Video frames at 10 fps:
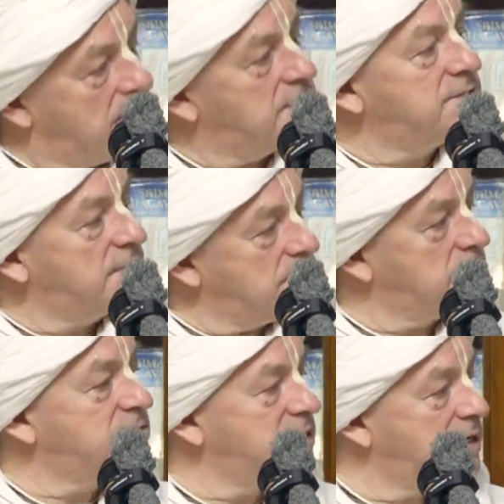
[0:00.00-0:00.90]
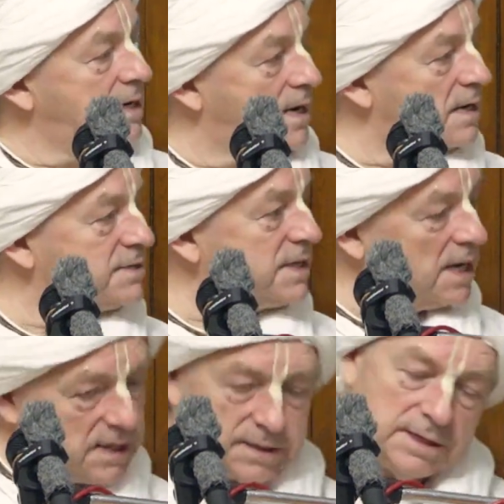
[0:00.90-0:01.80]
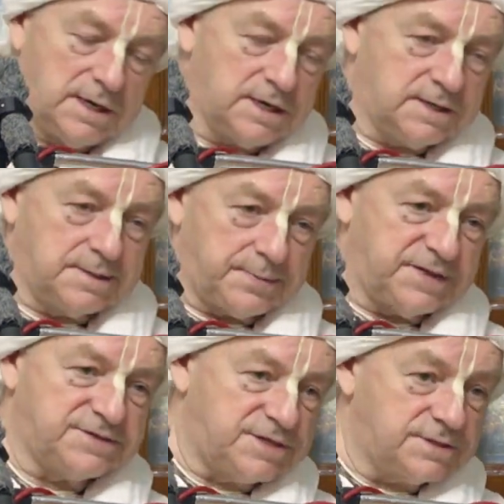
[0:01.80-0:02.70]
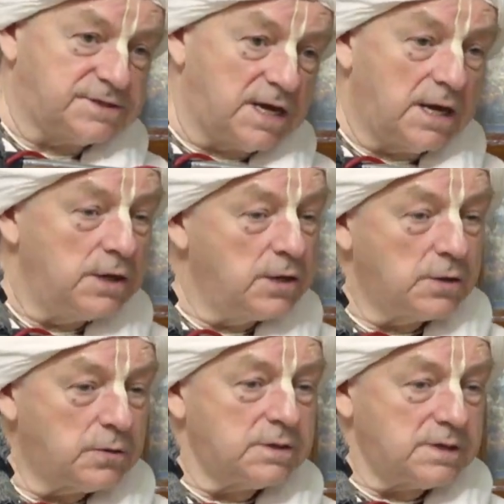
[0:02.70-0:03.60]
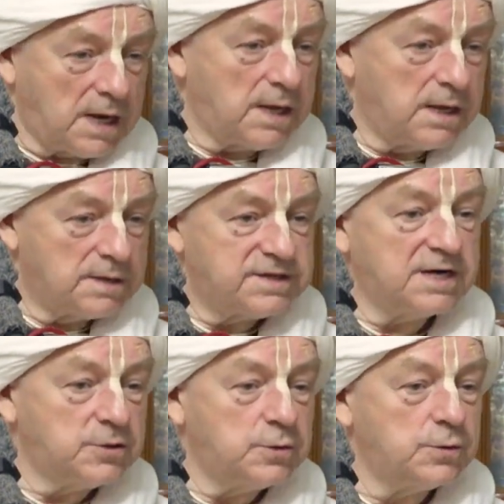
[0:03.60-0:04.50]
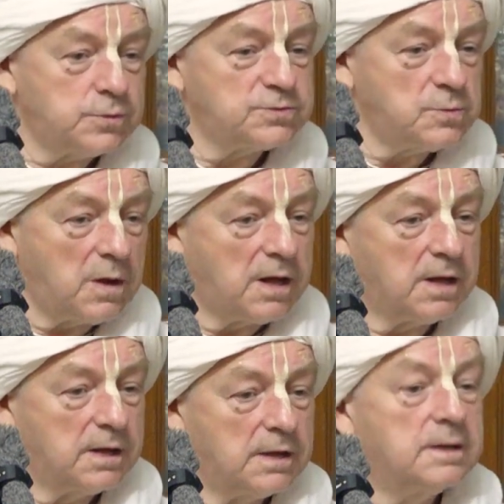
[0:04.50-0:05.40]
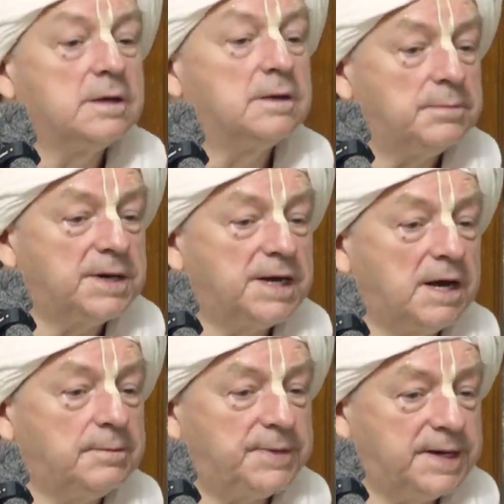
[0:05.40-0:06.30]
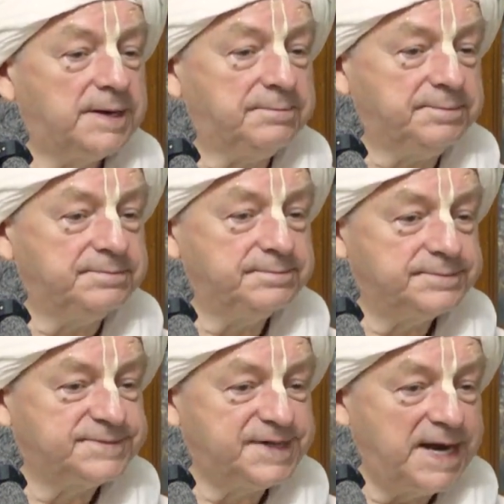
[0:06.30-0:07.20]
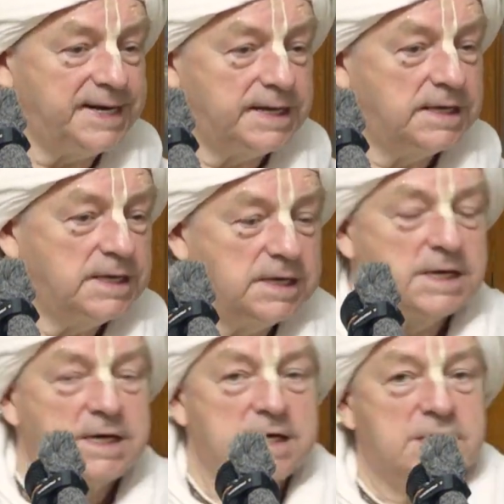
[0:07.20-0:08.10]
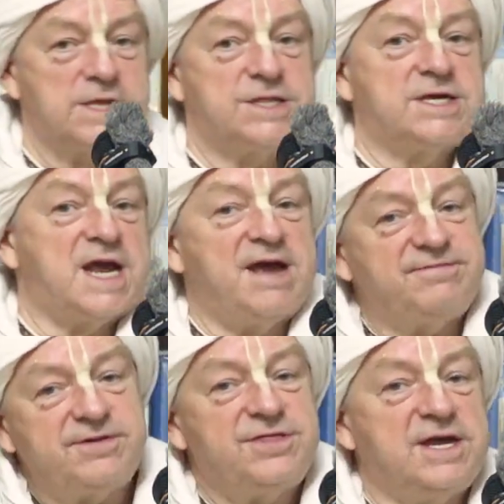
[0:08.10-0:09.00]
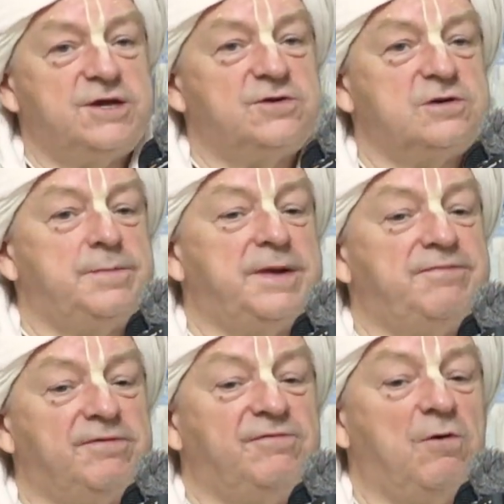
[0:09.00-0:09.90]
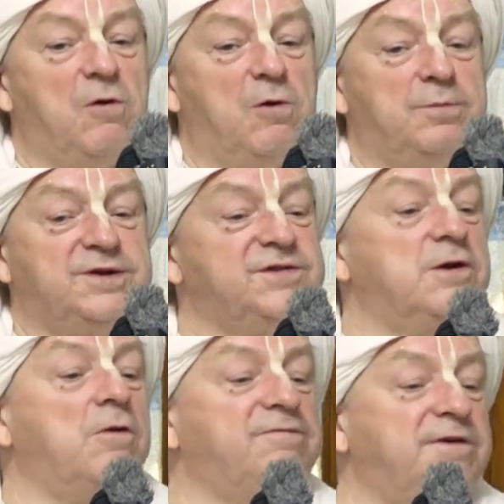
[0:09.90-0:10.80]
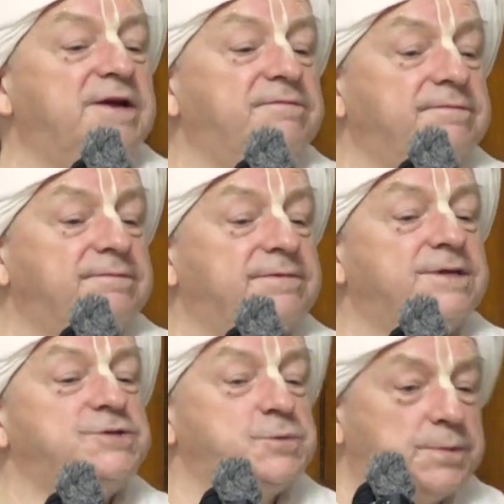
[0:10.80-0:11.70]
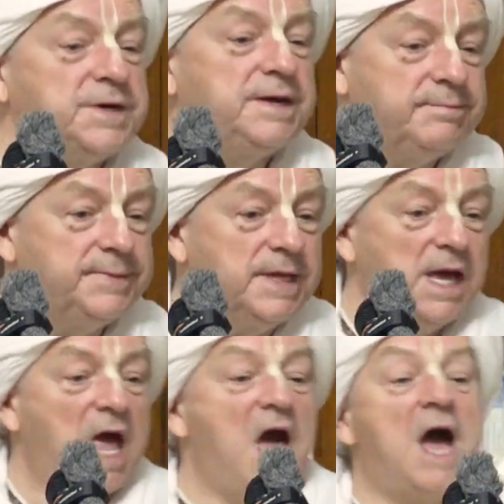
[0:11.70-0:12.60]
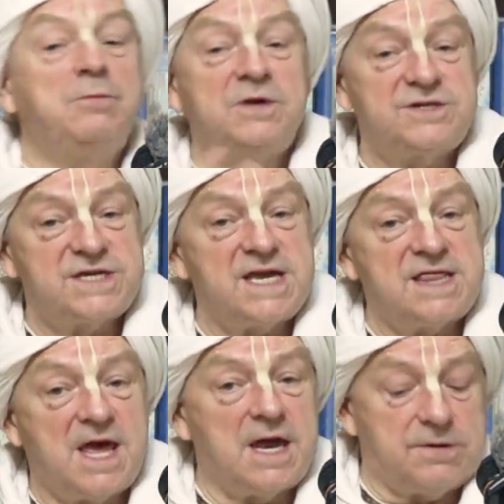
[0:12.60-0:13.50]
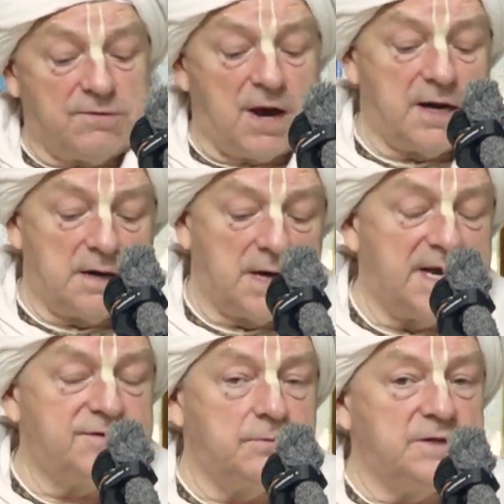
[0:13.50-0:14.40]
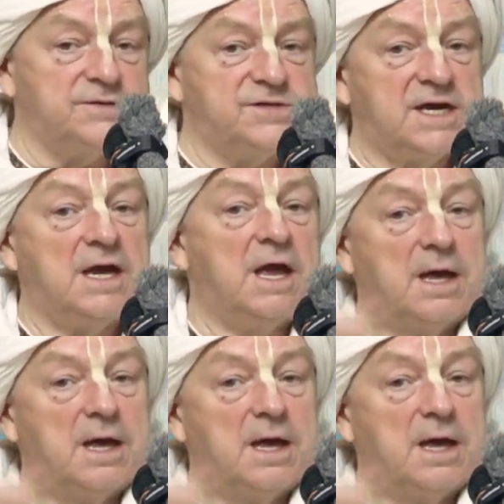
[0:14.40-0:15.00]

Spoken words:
yukshtadosi dadasi yad yad tapasyase kunta tat kuruśva madāpanam. Right? That everything should be performed as an offering for the Supreme. And we see that, right, later we'll see,